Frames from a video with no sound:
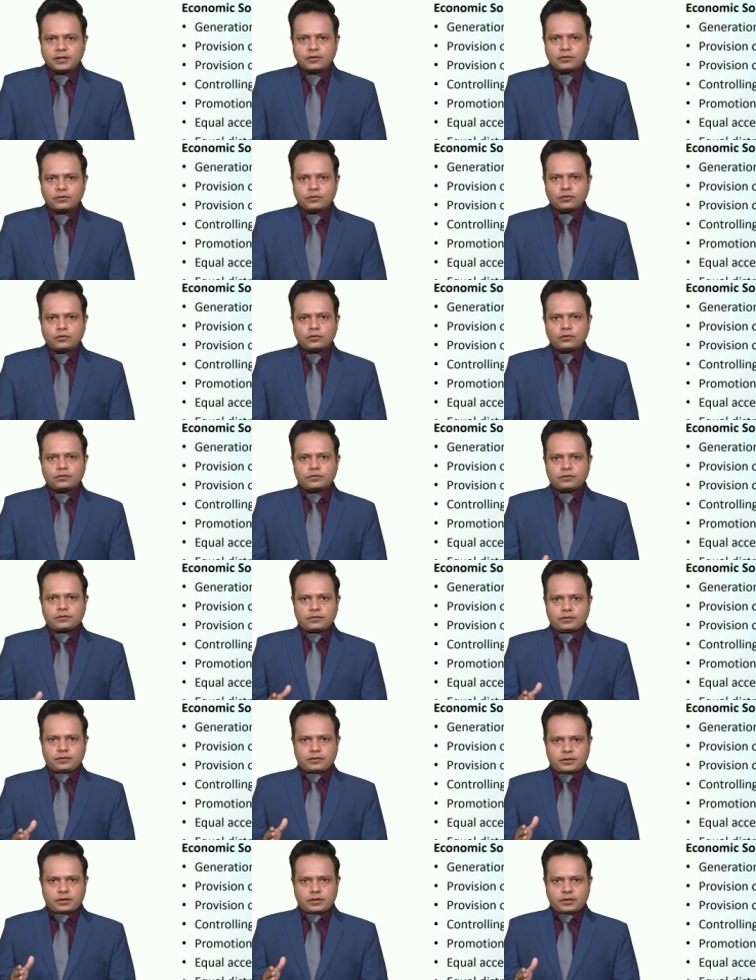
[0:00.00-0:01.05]

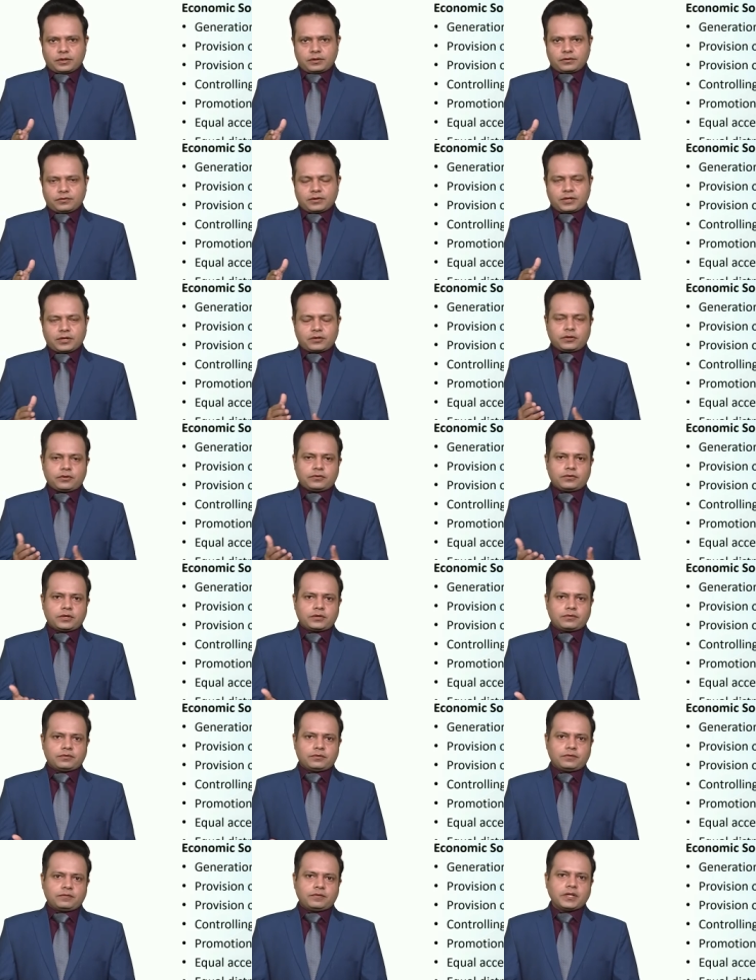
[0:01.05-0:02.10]
Those uh,
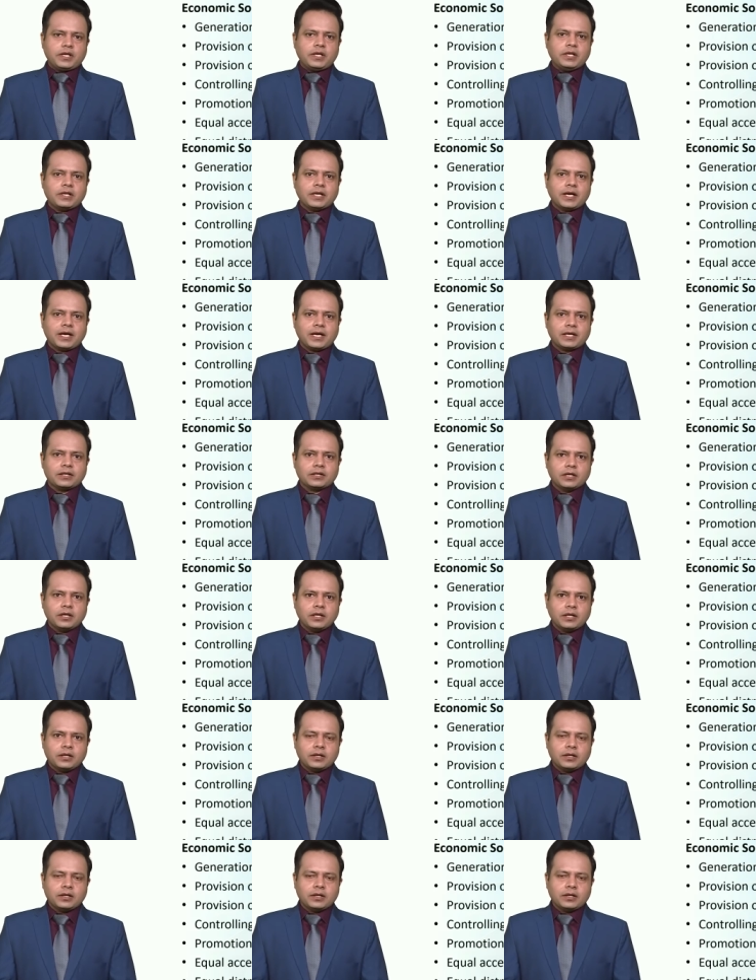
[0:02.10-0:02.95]
statistics reveal that